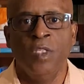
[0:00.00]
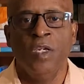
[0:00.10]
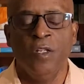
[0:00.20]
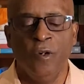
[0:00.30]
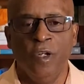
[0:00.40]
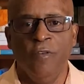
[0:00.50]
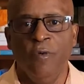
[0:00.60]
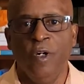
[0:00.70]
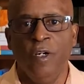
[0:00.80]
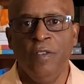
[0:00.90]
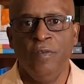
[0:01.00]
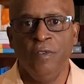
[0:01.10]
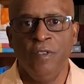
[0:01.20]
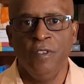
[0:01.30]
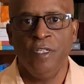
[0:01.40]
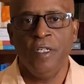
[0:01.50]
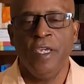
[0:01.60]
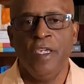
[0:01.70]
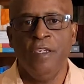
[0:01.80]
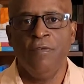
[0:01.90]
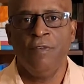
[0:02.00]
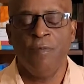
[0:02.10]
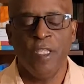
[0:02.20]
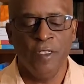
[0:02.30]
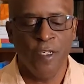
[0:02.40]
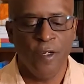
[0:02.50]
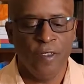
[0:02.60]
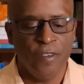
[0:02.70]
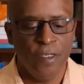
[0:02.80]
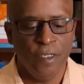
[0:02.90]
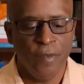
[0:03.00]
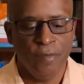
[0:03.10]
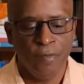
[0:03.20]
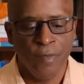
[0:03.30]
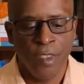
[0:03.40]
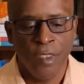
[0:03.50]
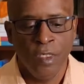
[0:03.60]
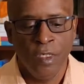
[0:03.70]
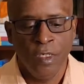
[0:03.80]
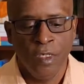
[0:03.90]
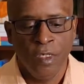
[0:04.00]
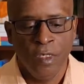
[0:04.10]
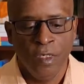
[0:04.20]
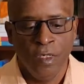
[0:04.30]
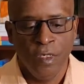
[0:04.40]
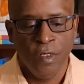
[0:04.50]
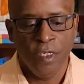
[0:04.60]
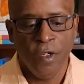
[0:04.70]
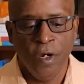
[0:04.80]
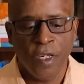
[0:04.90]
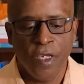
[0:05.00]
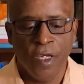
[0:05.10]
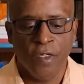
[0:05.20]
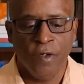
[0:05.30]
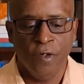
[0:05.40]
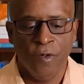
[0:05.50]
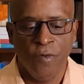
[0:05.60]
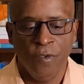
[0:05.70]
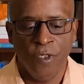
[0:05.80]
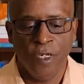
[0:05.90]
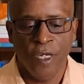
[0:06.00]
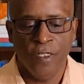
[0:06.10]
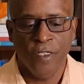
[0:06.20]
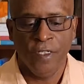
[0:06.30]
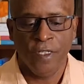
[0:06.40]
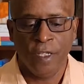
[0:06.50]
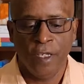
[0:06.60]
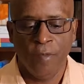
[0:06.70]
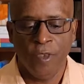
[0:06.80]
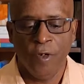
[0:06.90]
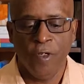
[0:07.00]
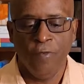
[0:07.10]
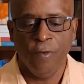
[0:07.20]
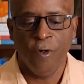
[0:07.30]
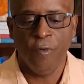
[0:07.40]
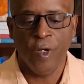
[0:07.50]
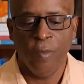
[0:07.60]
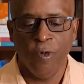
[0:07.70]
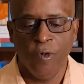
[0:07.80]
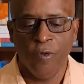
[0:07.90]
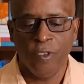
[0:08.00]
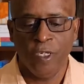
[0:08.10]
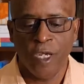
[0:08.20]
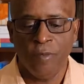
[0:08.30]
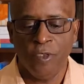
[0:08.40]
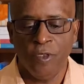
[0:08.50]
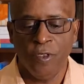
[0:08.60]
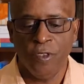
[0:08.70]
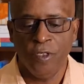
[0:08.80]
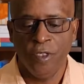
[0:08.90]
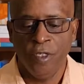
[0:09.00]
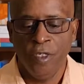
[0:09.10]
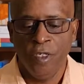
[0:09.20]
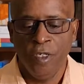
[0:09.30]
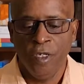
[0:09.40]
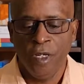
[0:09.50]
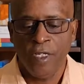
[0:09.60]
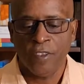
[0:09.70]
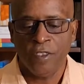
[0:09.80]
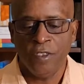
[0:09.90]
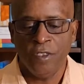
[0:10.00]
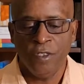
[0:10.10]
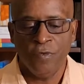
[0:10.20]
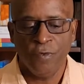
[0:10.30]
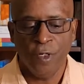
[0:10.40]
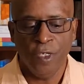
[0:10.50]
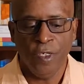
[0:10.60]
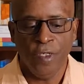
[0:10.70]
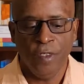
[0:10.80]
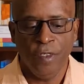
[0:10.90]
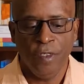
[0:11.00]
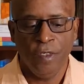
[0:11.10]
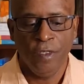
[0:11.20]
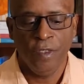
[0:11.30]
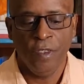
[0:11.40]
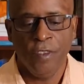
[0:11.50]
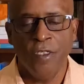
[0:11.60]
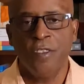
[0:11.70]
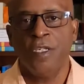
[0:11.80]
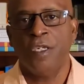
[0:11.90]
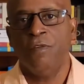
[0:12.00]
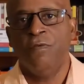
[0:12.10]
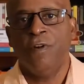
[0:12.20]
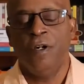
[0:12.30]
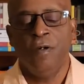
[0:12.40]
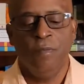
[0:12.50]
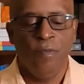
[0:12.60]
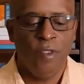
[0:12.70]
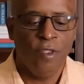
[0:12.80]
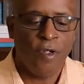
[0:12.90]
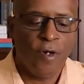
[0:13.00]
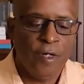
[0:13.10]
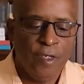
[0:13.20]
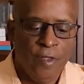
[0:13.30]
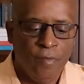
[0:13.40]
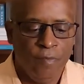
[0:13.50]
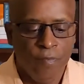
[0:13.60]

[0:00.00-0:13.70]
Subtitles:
Hello everyone, today from the DRC. DR Congo, Uganda claimed 34 rebels captured, hostages freed. This is taken from The Guardian.